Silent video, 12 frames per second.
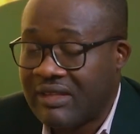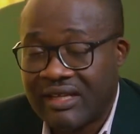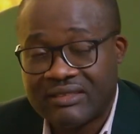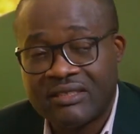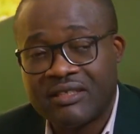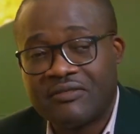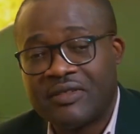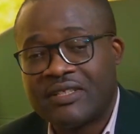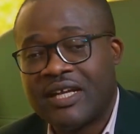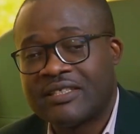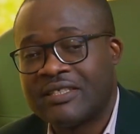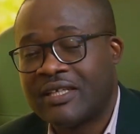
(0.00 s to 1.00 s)
Fantastic,
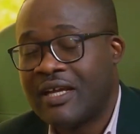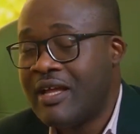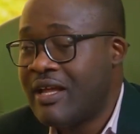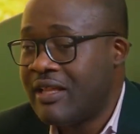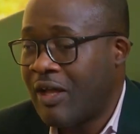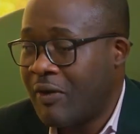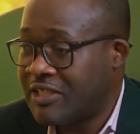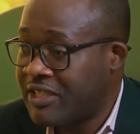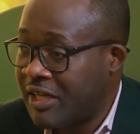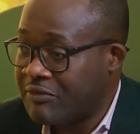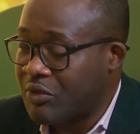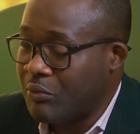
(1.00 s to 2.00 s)
fantastic. Now, I
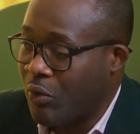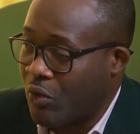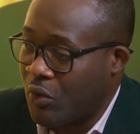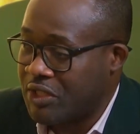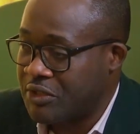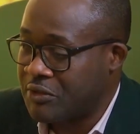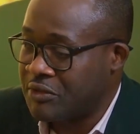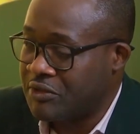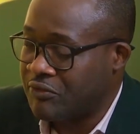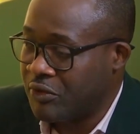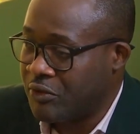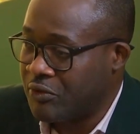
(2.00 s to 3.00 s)
still have some more
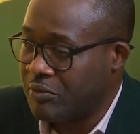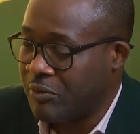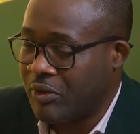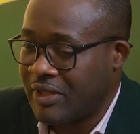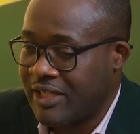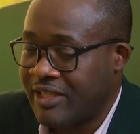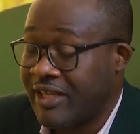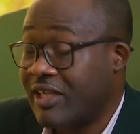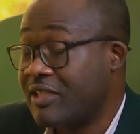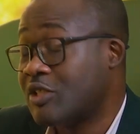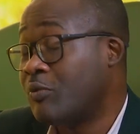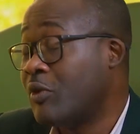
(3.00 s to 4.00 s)
questions for you, but I think
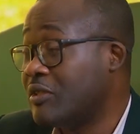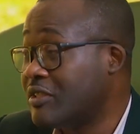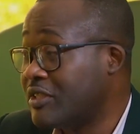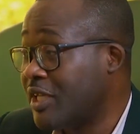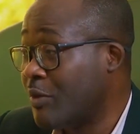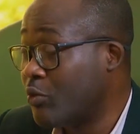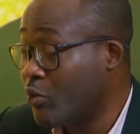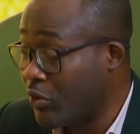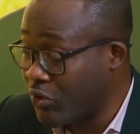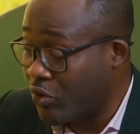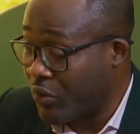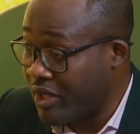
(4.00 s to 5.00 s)
at this point in time, we're
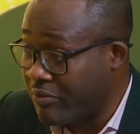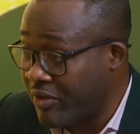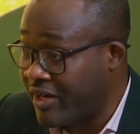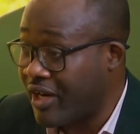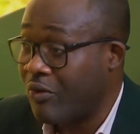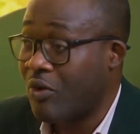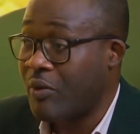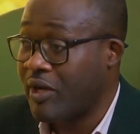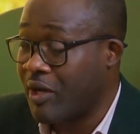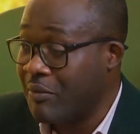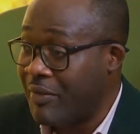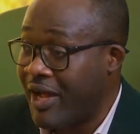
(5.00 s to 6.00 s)
going on a quick break, and when
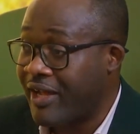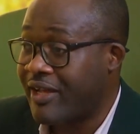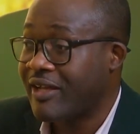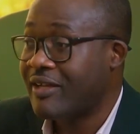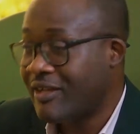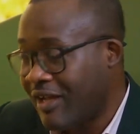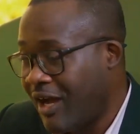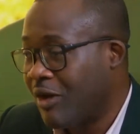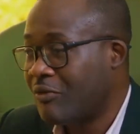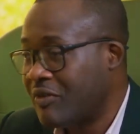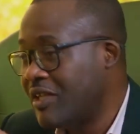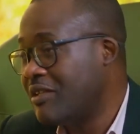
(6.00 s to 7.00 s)
we come back,
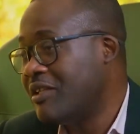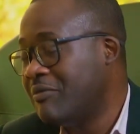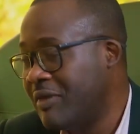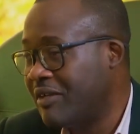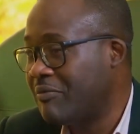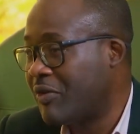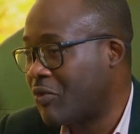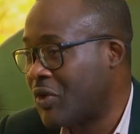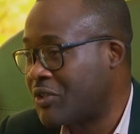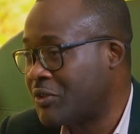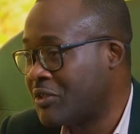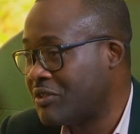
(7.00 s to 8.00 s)
I'll relate the main
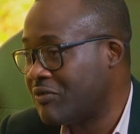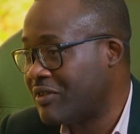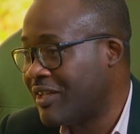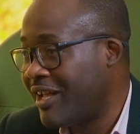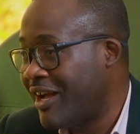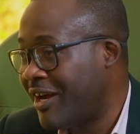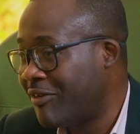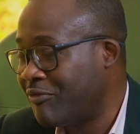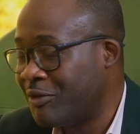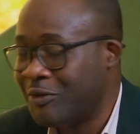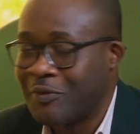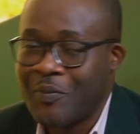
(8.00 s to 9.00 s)
questions uh, I have
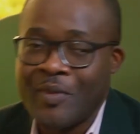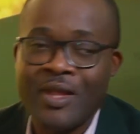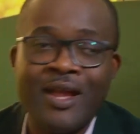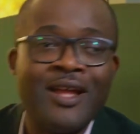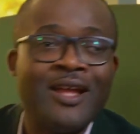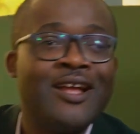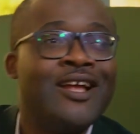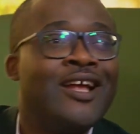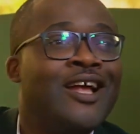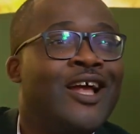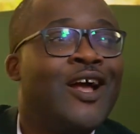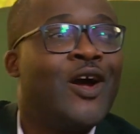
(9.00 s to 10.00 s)
for
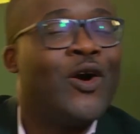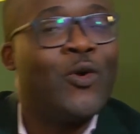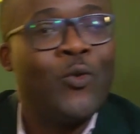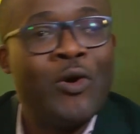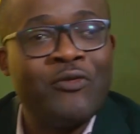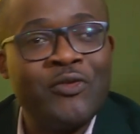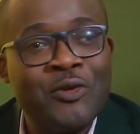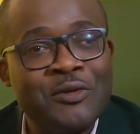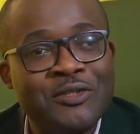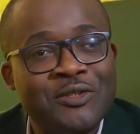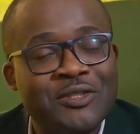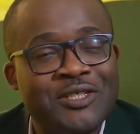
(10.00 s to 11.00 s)
you. Well,
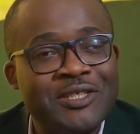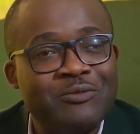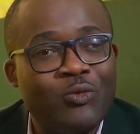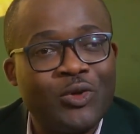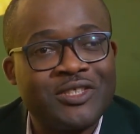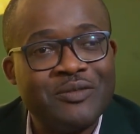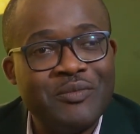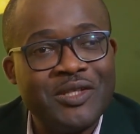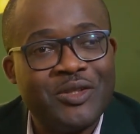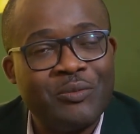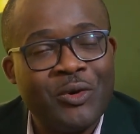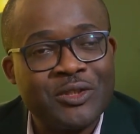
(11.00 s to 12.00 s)
viewers, you see watching
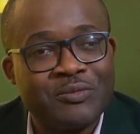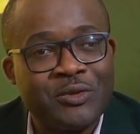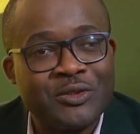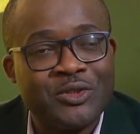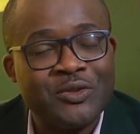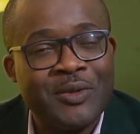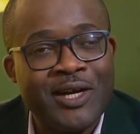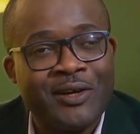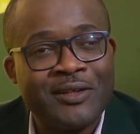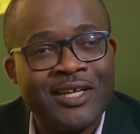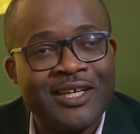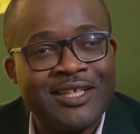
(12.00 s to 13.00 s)
Meet the Boss brought to you by
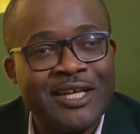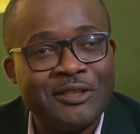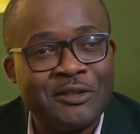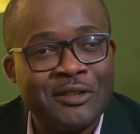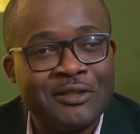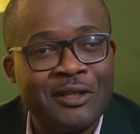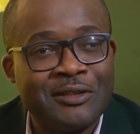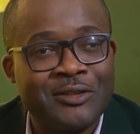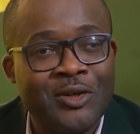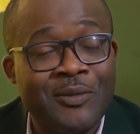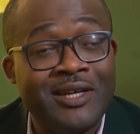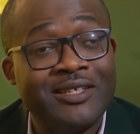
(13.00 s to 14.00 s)
ConnectNigeria.com.